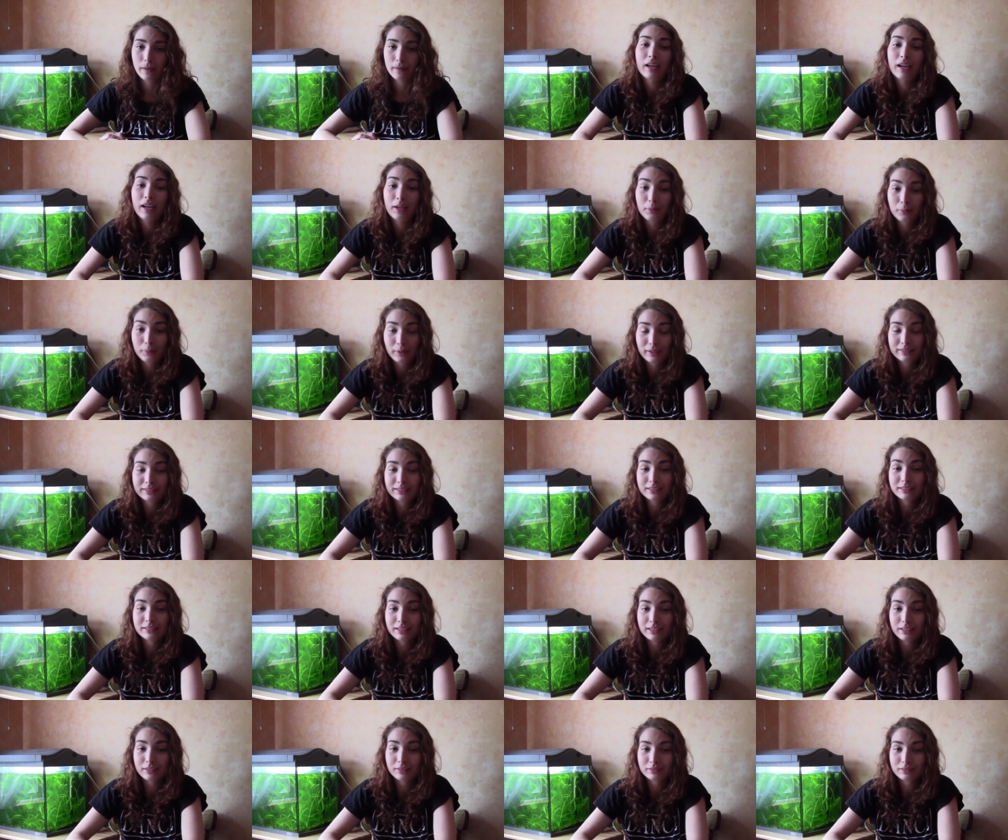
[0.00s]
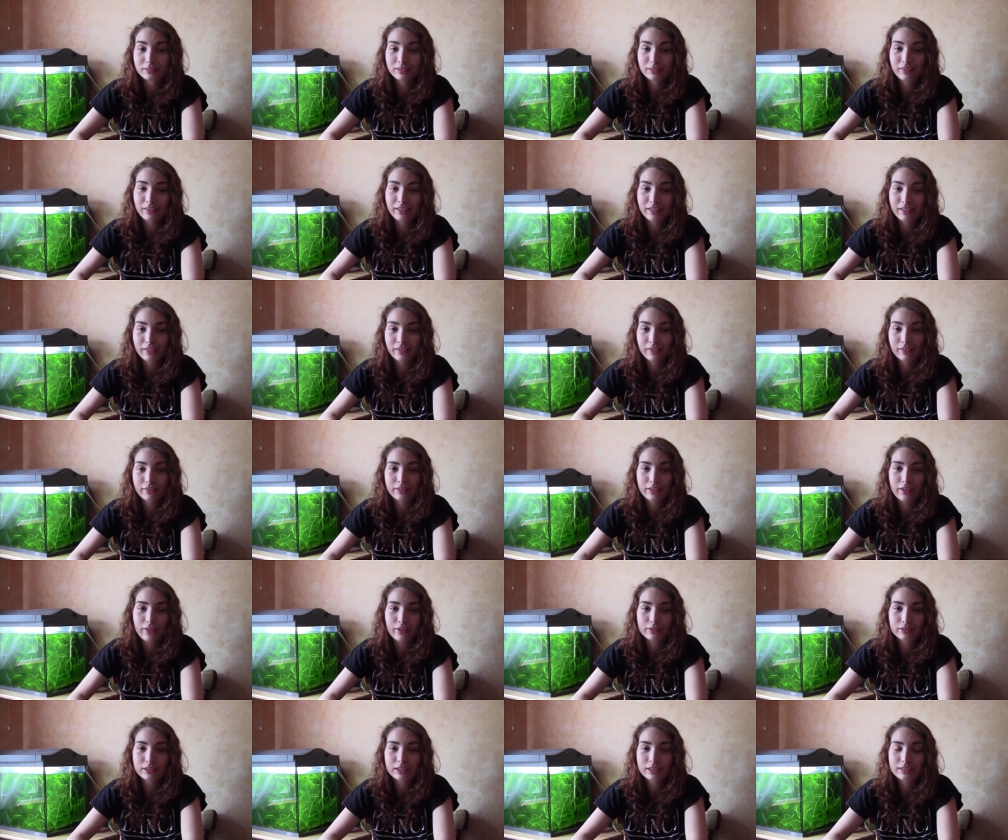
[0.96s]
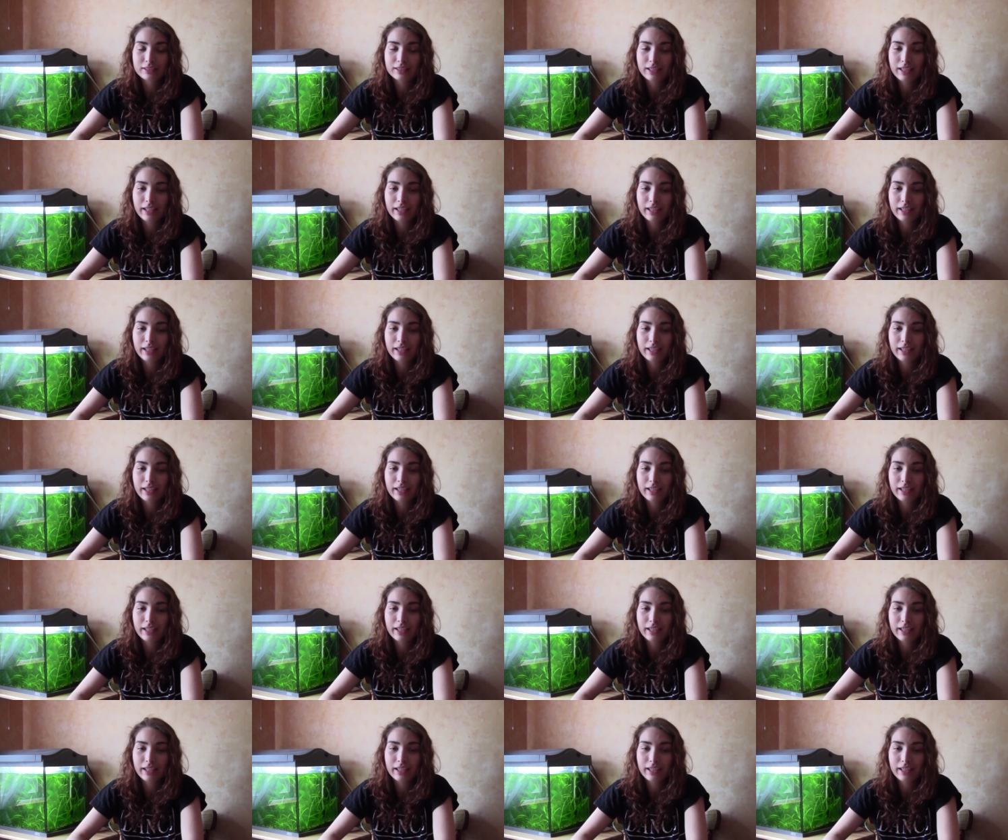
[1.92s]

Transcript: I really love living in the Netherlands.